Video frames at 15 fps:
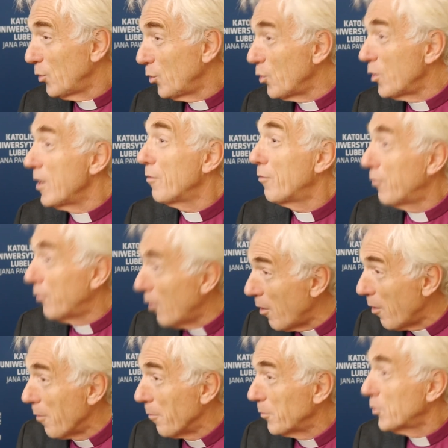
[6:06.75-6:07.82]
to
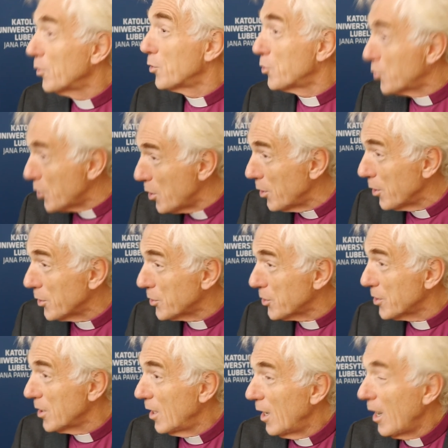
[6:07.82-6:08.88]
reform the
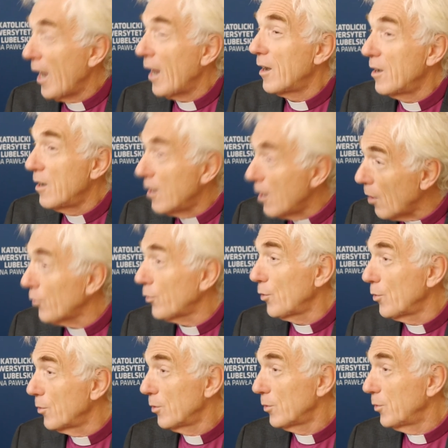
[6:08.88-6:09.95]
church and not
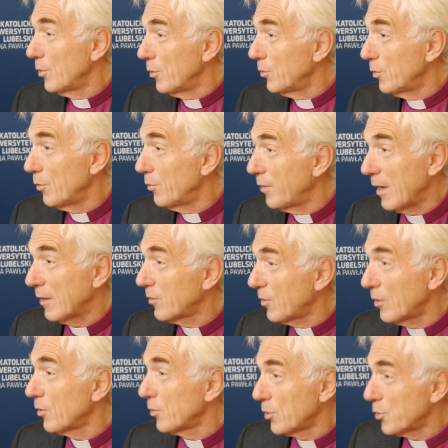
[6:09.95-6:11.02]
to found
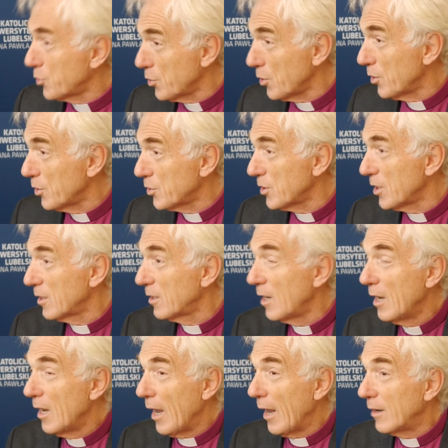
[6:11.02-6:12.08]
another church, and
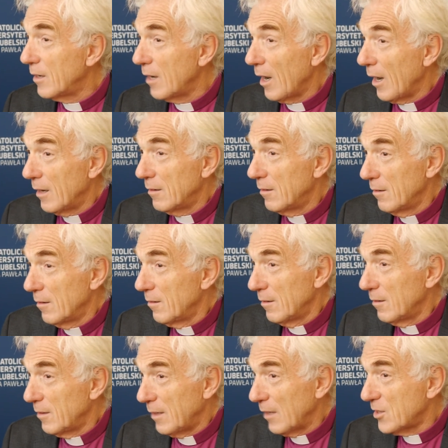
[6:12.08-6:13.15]

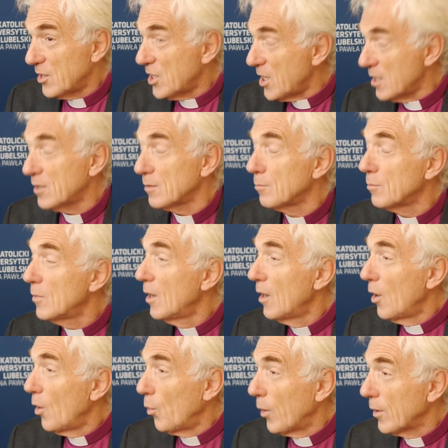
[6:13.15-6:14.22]
that schism
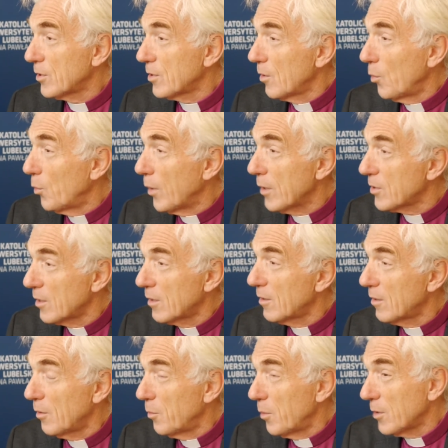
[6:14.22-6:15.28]

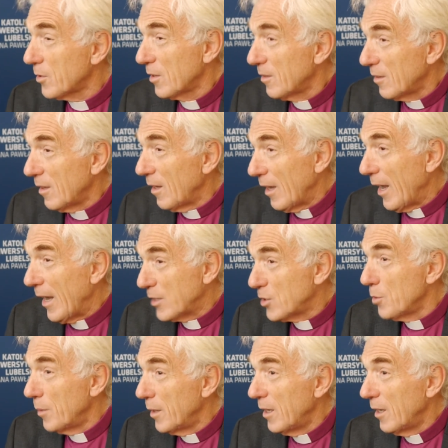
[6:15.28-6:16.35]
wasn't
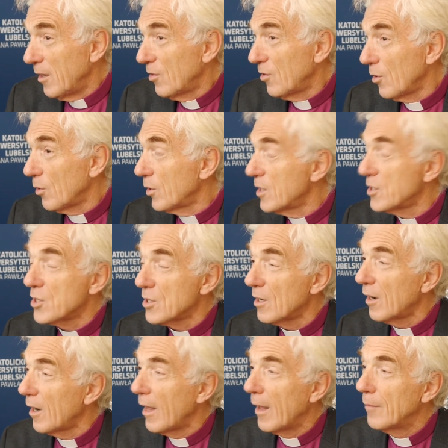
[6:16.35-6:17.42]
actually his
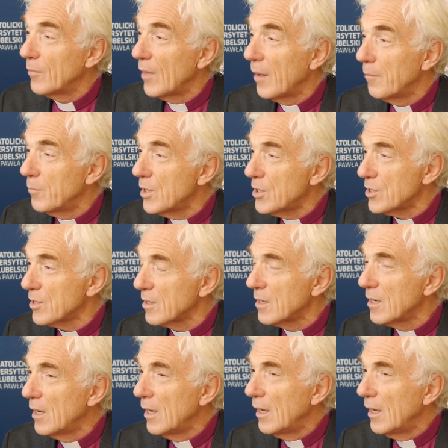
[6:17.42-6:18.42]
original ambition.